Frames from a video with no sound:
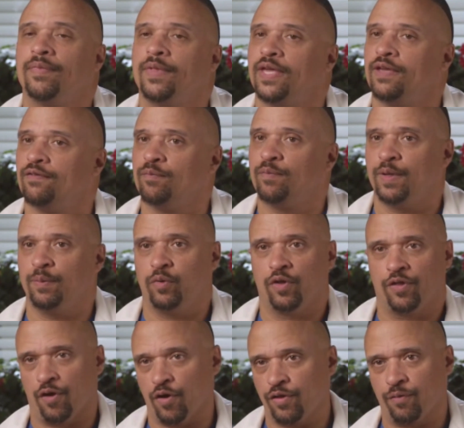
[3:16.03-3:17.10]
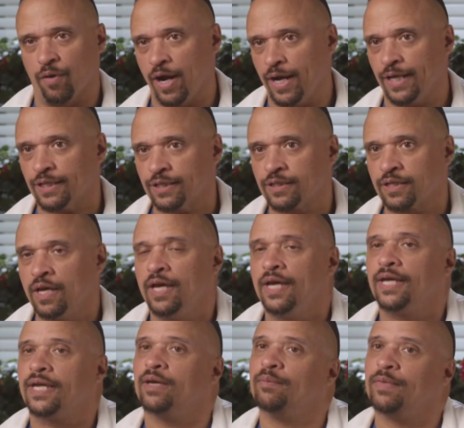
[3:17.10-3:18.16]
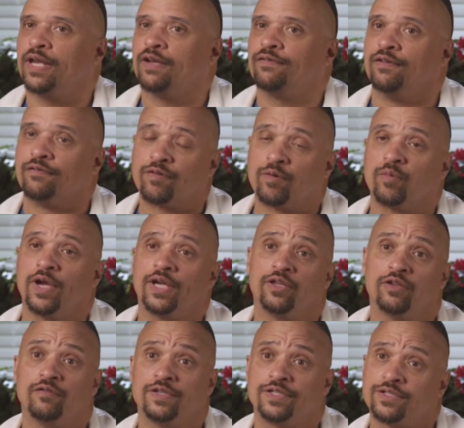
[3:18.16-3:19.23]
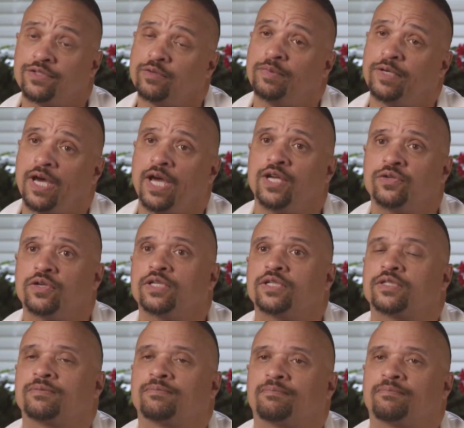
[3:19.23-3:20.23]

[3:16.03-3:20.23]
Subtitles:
even people with arthritis can benefit from regular visits to a podiatrist.